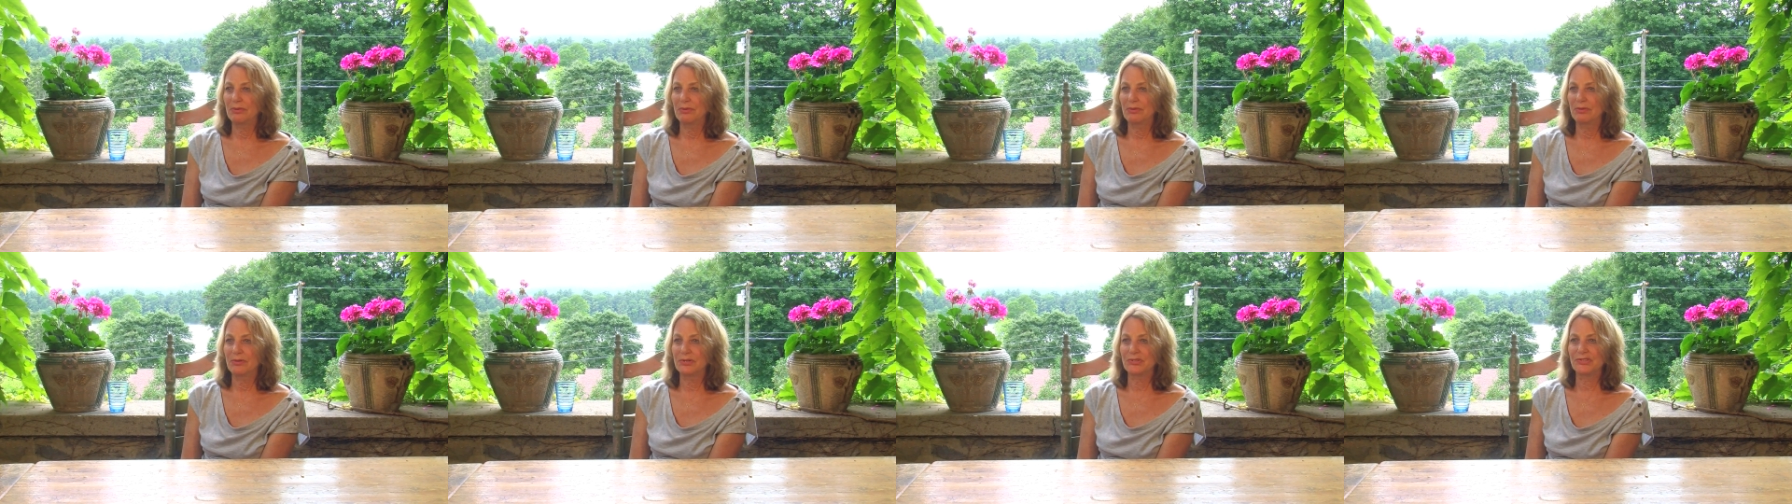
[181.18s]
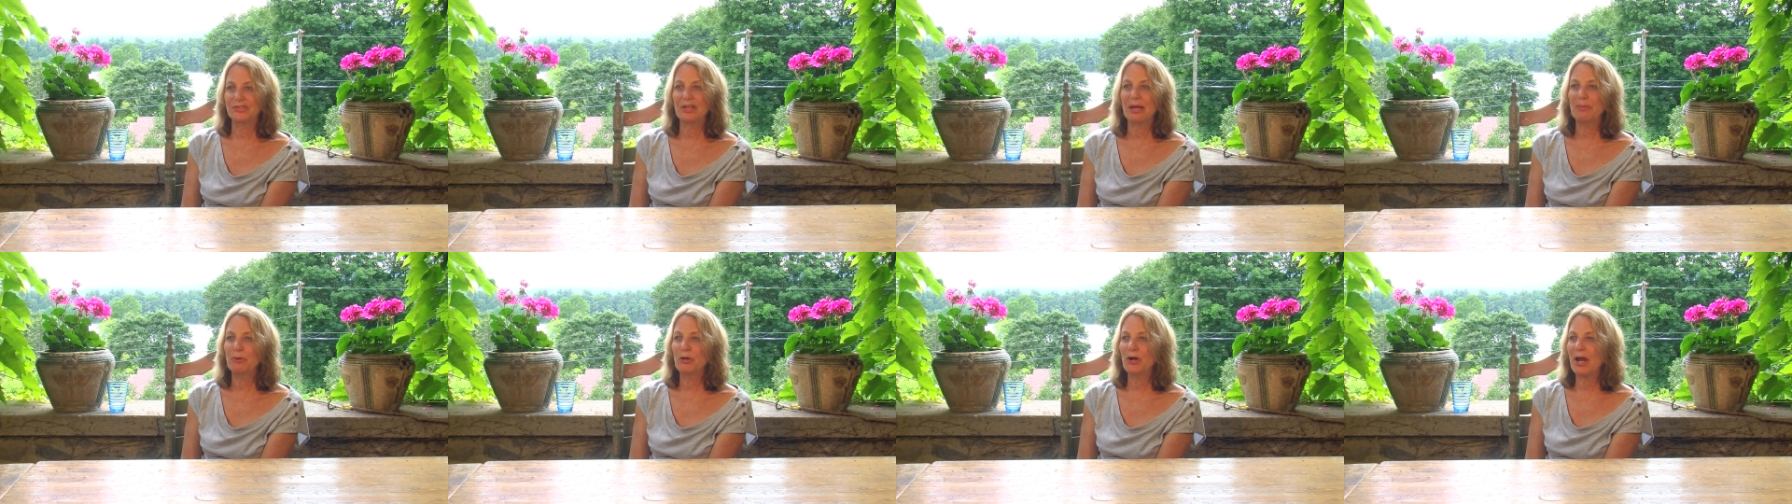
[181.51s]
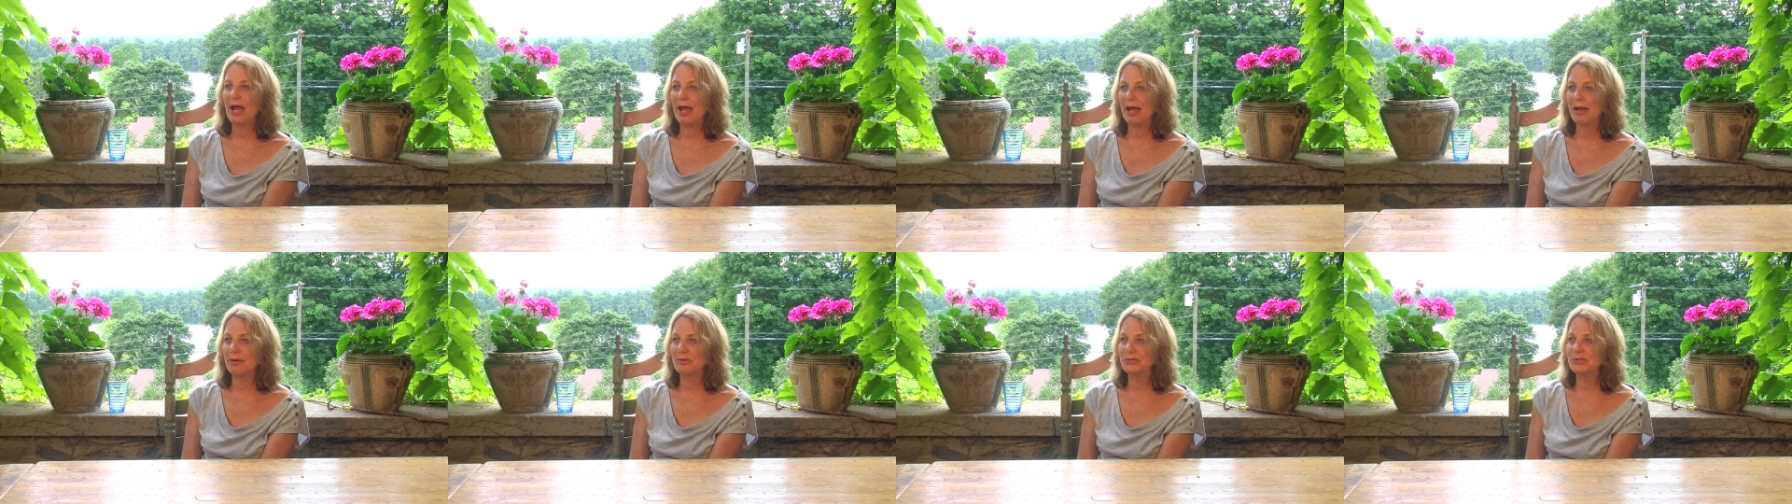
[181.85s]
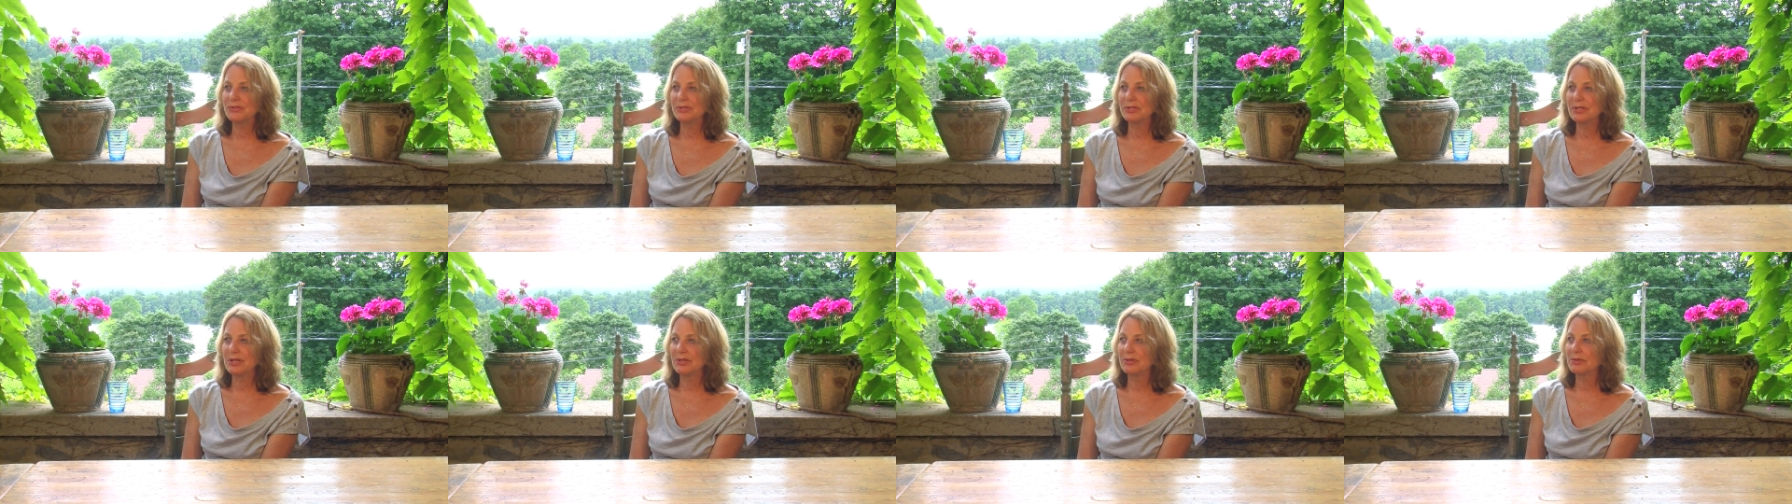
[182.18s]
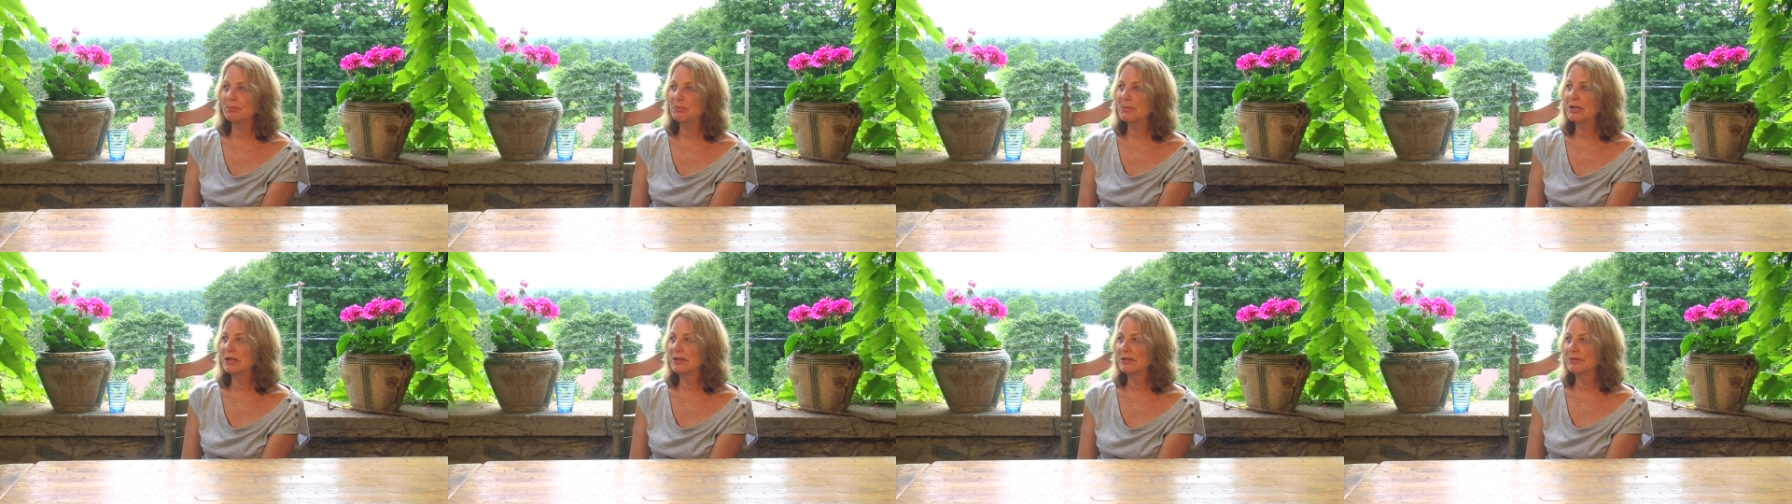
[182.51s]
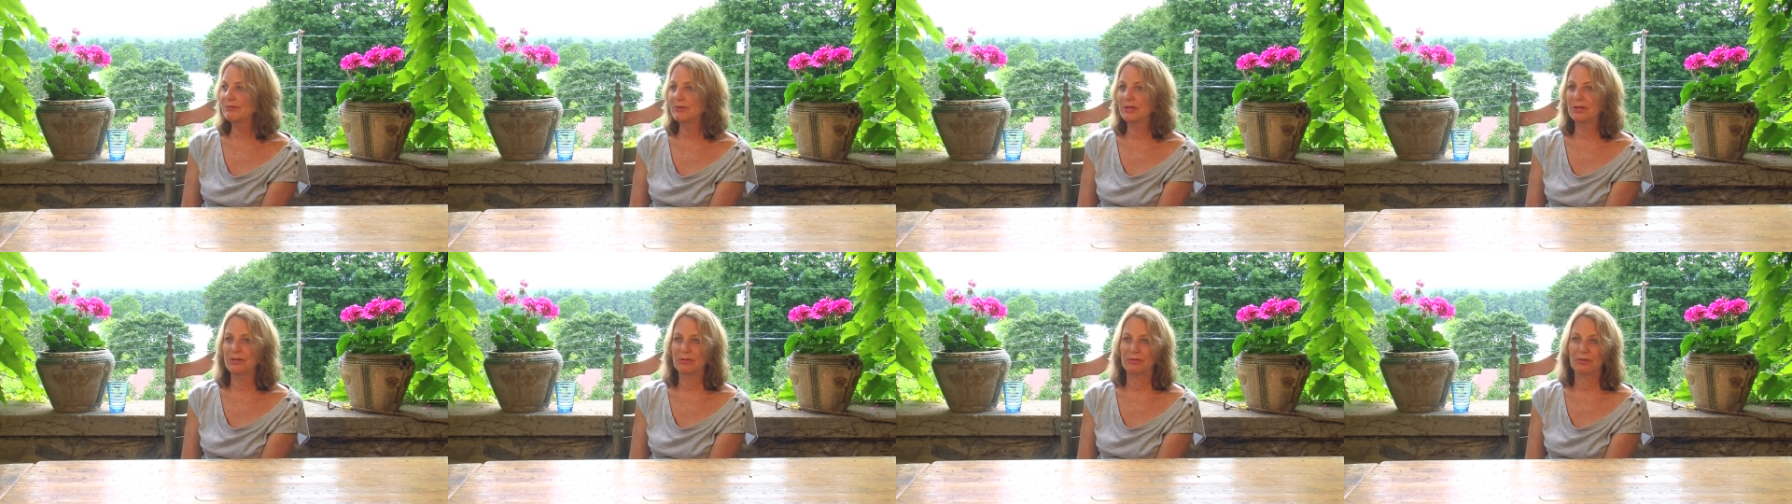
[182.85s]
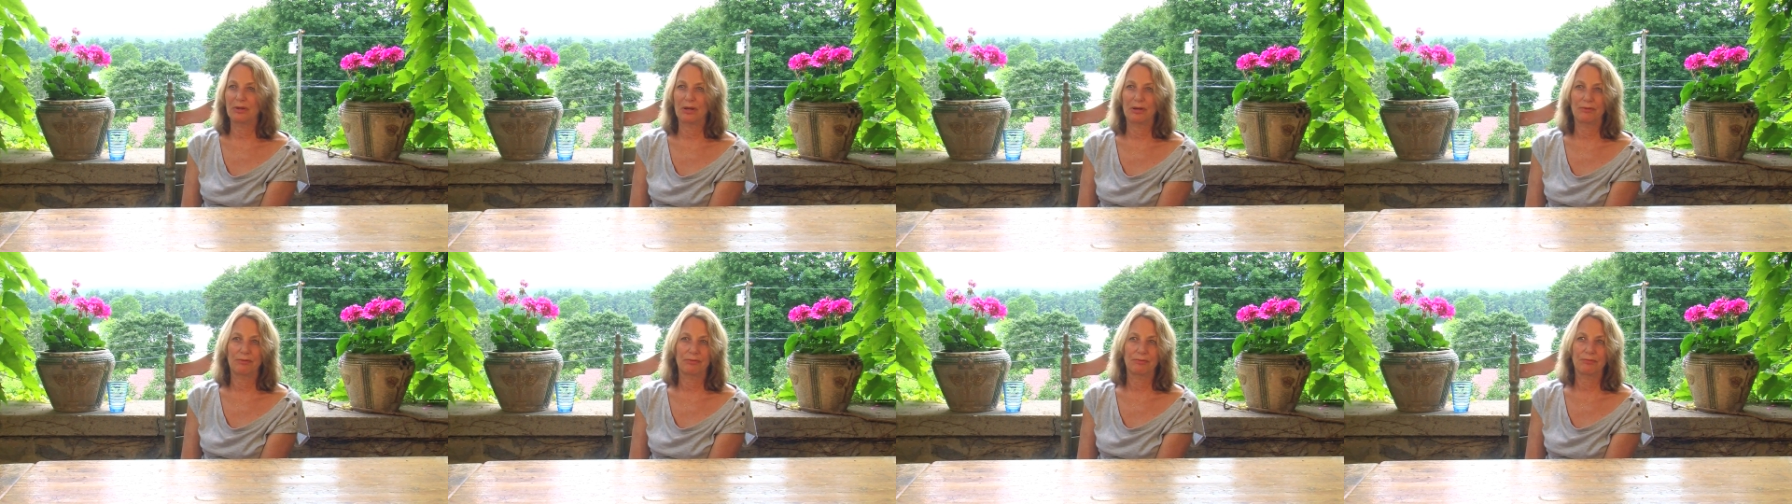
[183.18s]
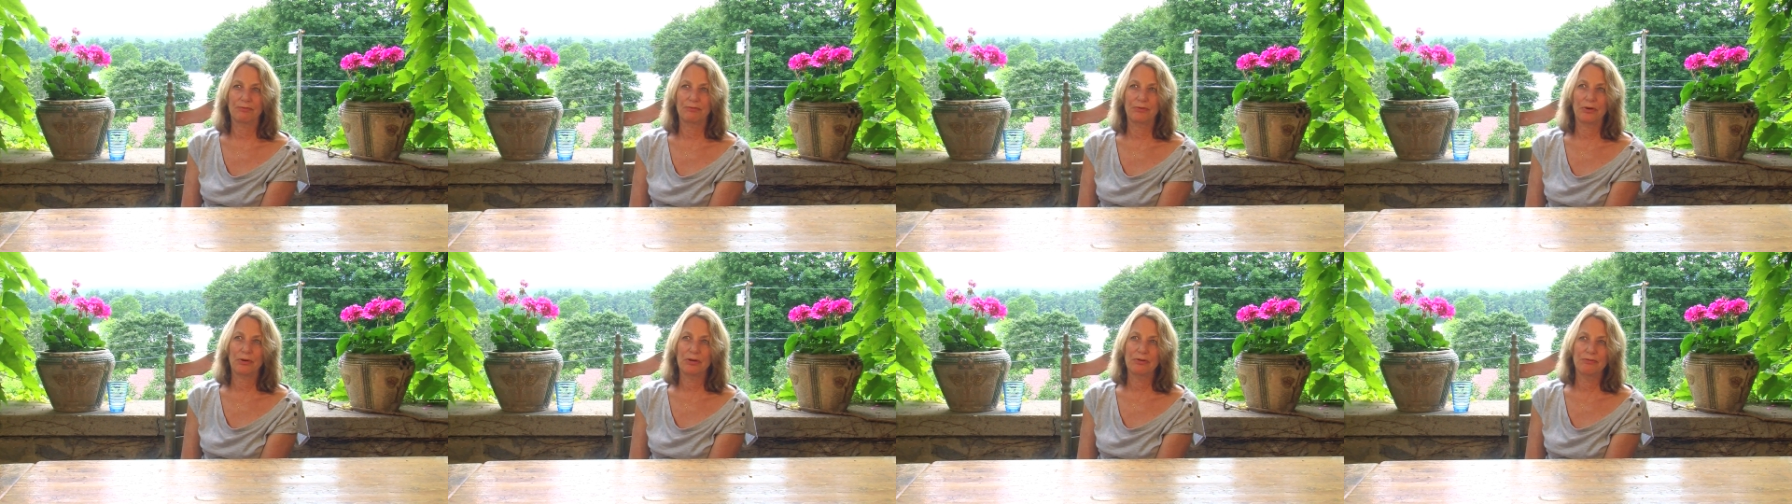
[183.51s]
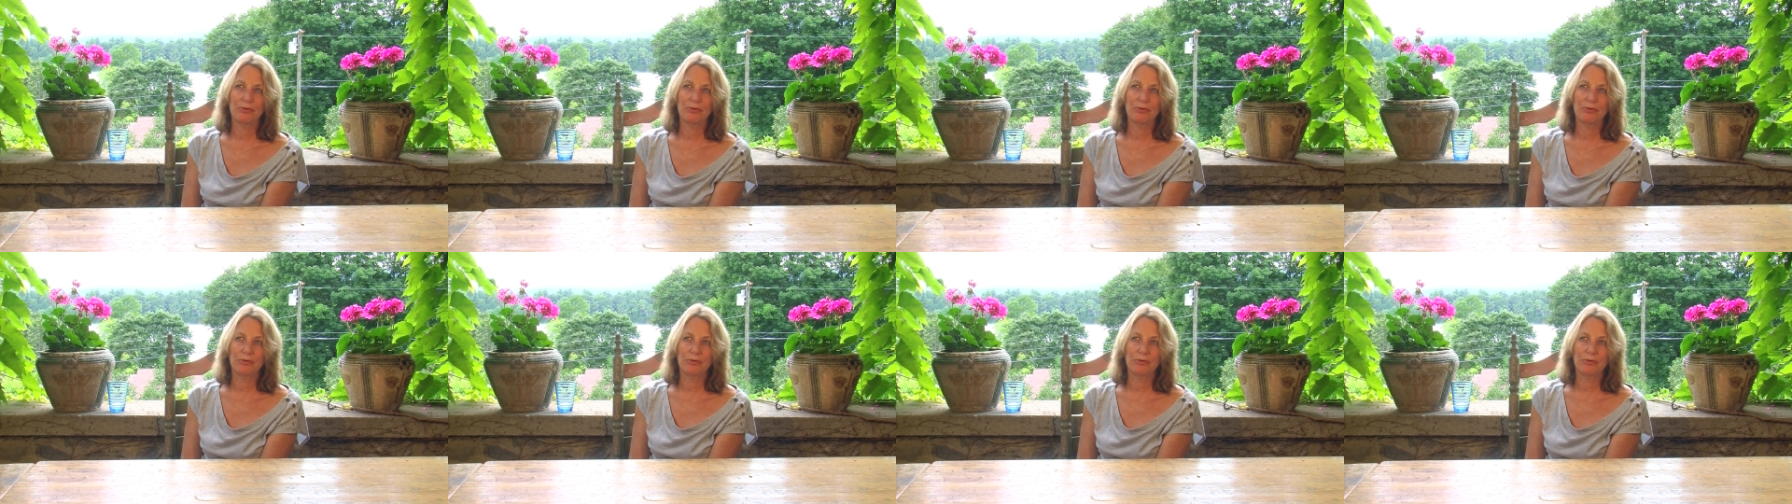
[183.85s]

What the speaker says: the summer house in the middle of a very,